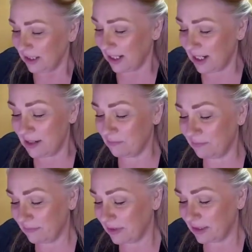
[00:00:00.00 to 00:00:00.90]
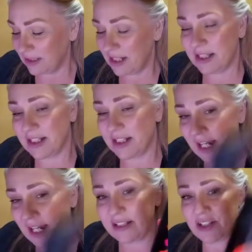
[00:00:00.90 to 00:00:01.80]
It's
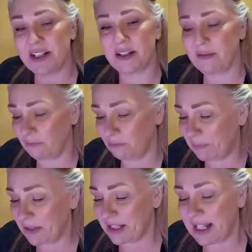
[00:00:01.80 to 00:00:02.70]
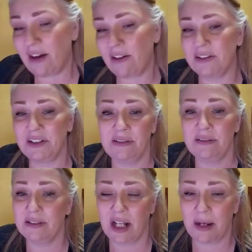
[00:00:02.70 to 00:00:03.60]
nice just to whip this out,
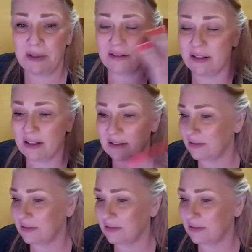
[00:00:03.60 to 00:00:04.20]
and I mean,